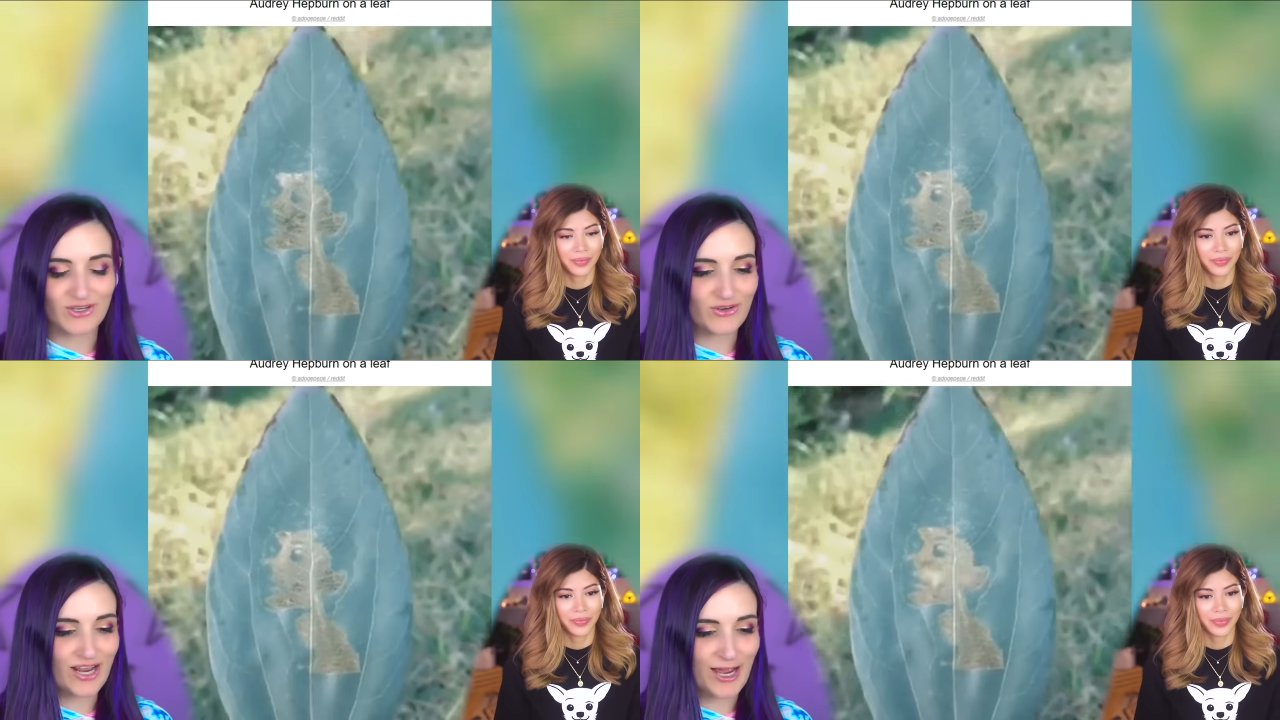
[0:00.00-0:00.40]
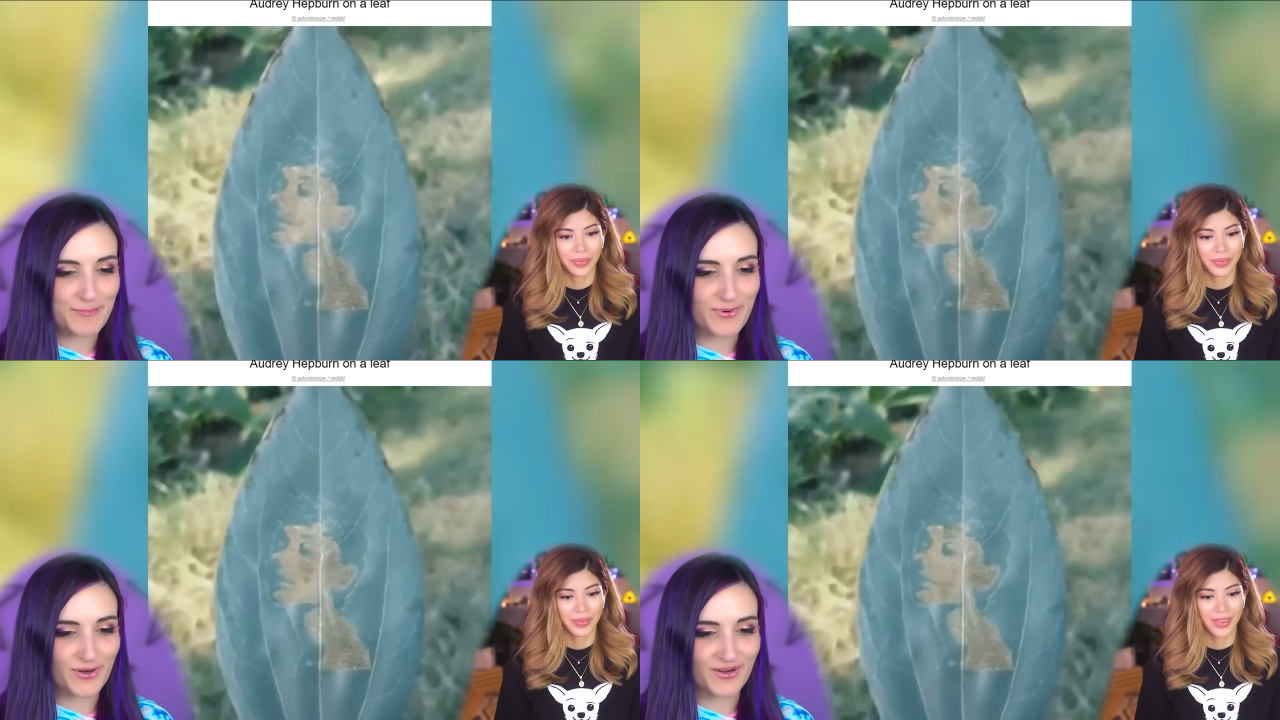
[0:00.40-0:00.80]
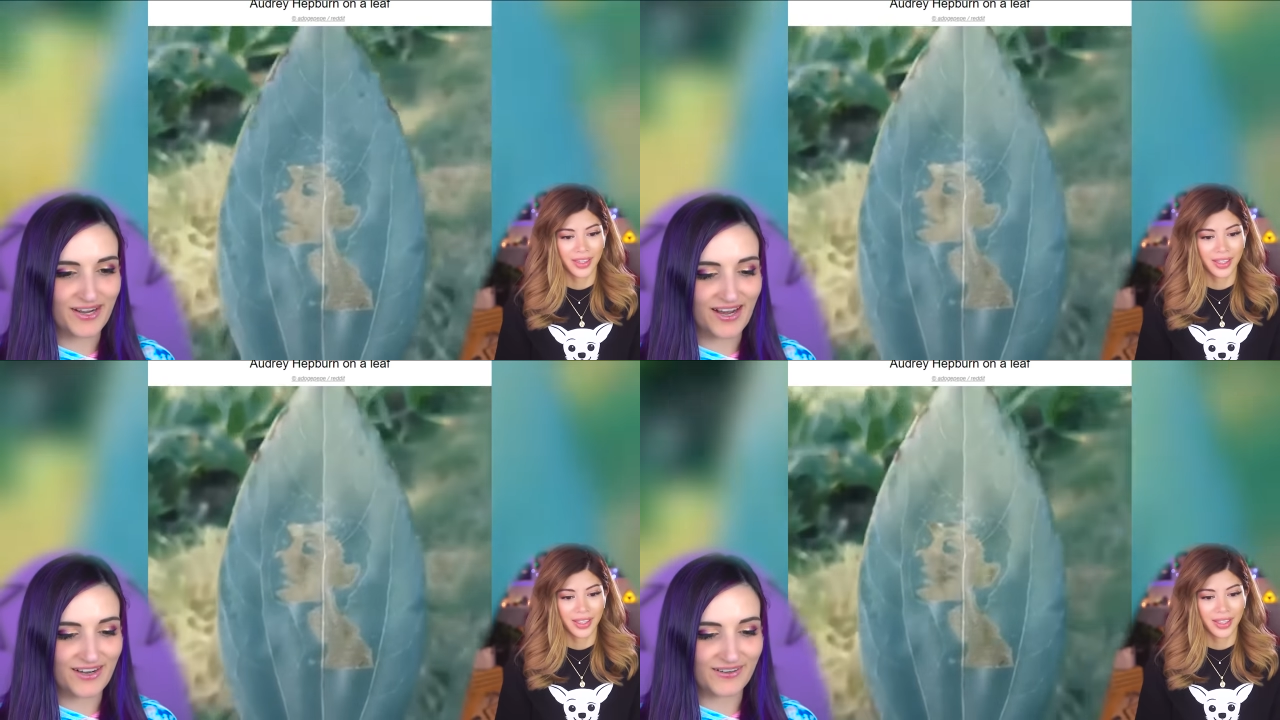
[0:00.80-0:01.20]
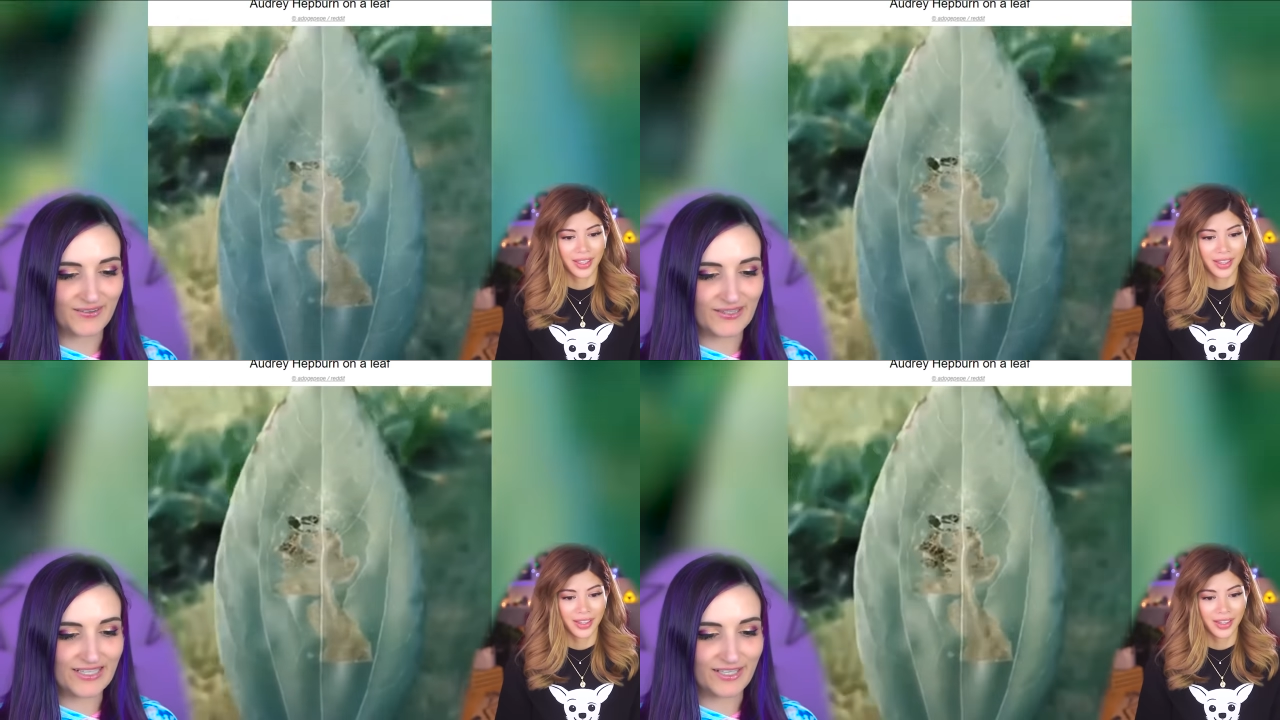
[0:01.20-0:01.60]
Speaker 1: Audrey Hepburn on
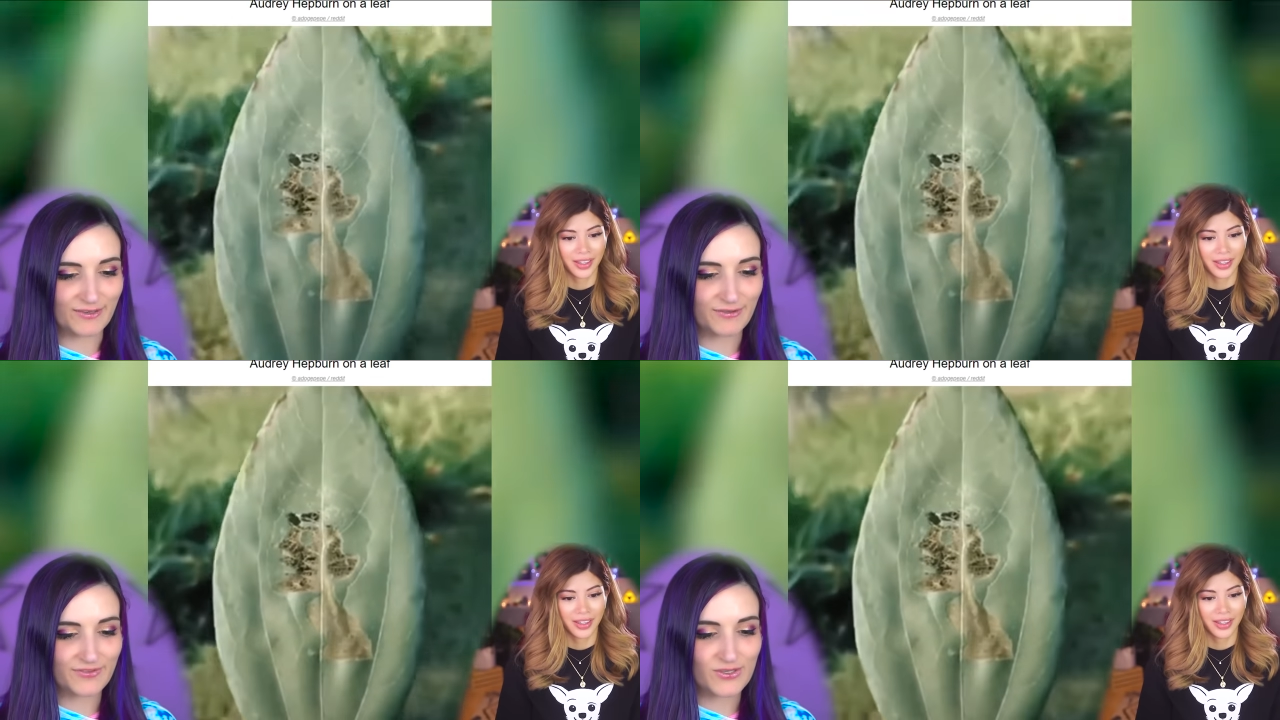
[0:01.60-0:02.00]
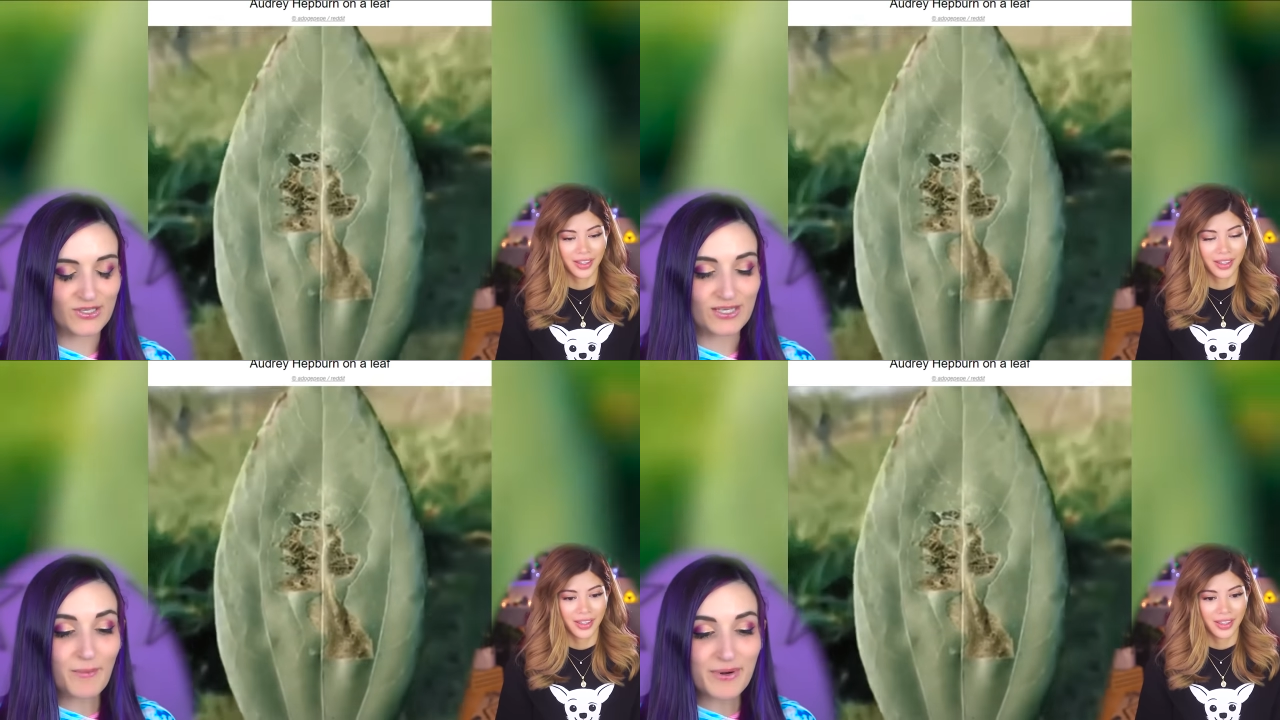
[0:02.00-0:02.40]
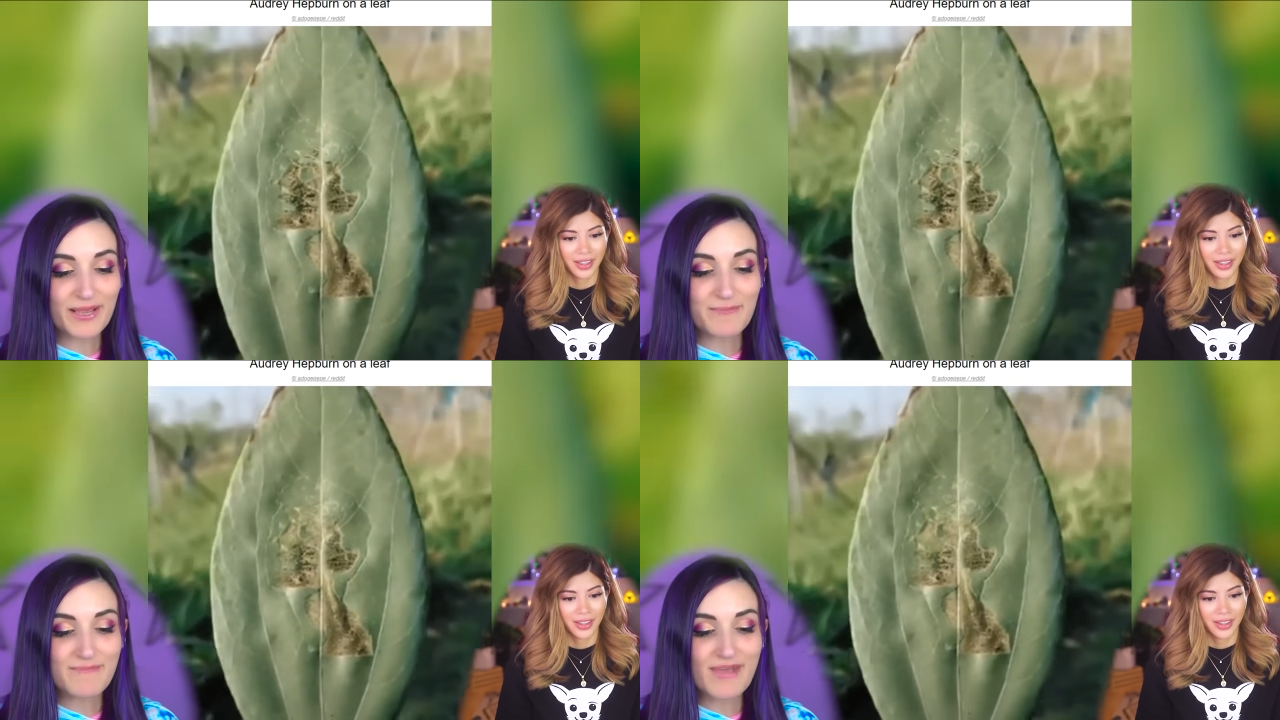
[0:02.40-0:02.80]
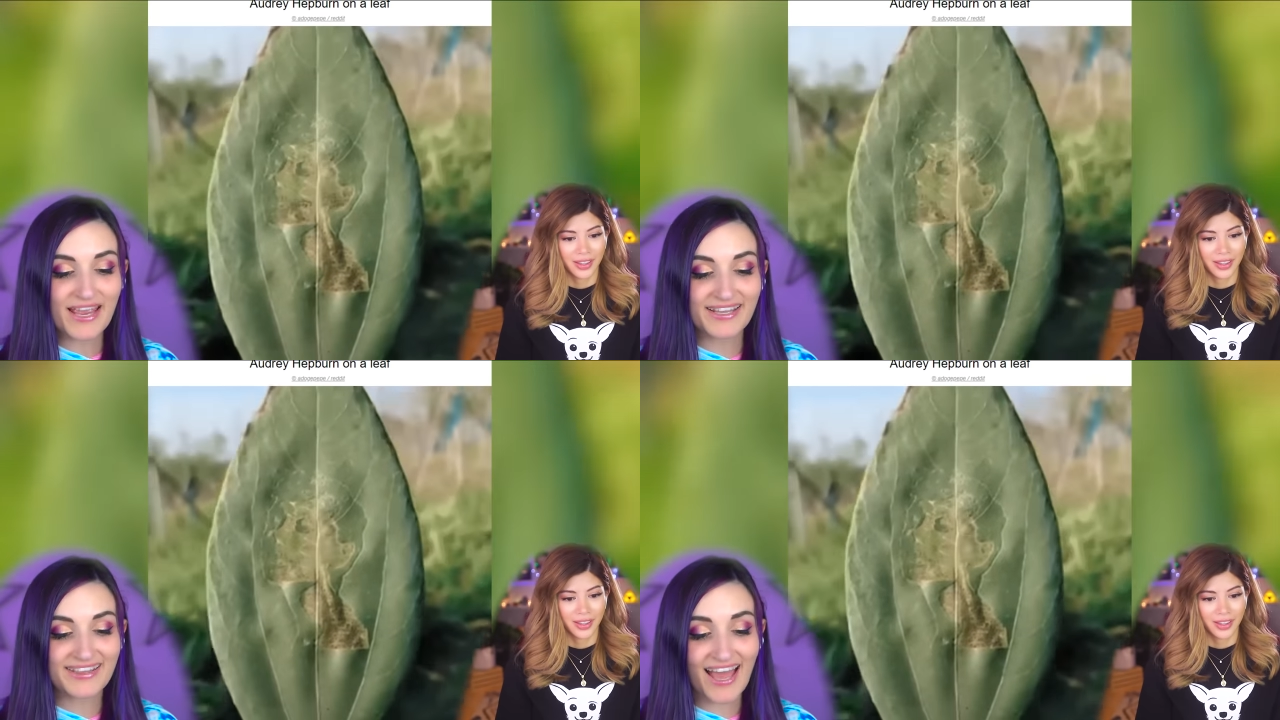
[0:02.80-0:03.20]
a leaf. So somebody
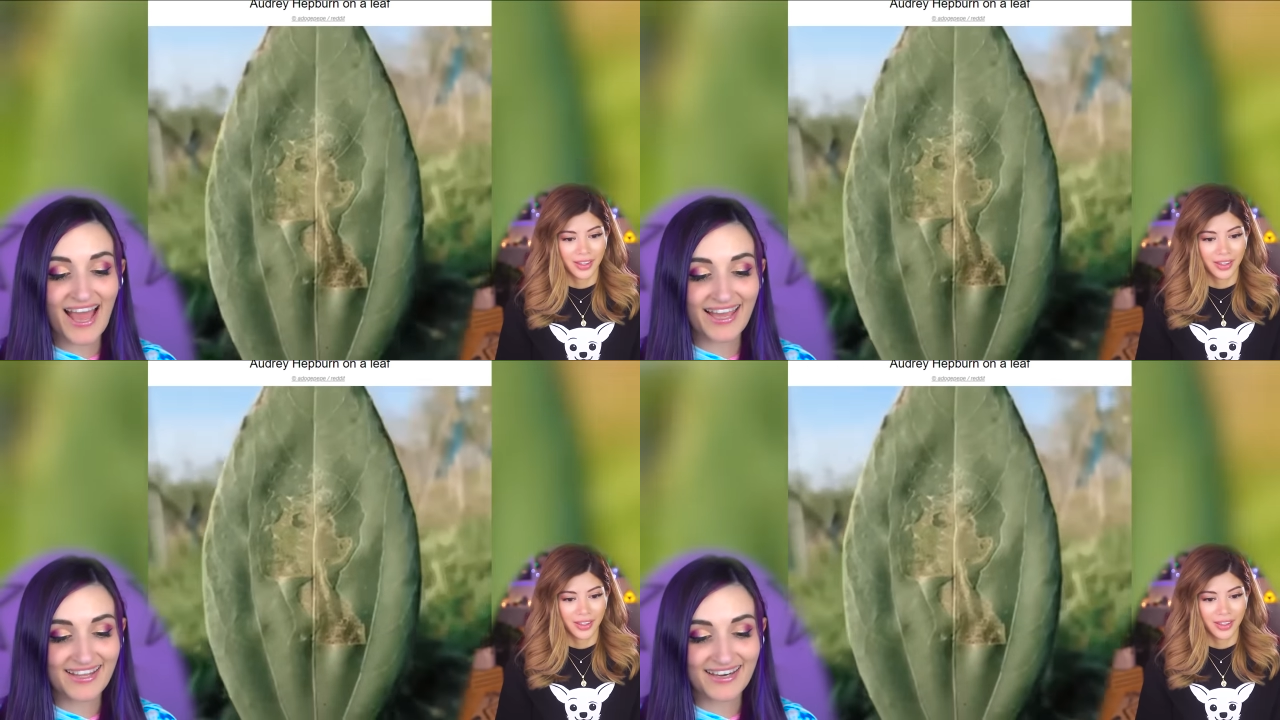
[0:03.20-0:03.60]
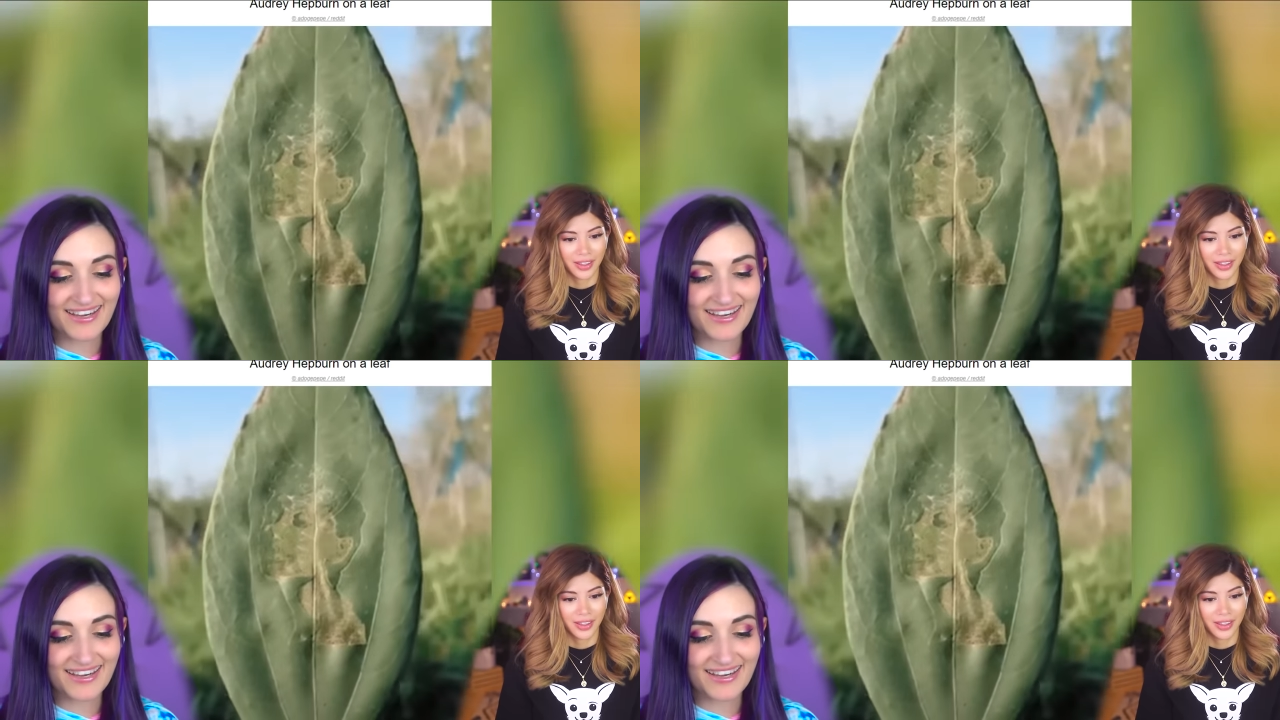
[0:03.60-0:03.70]
made that?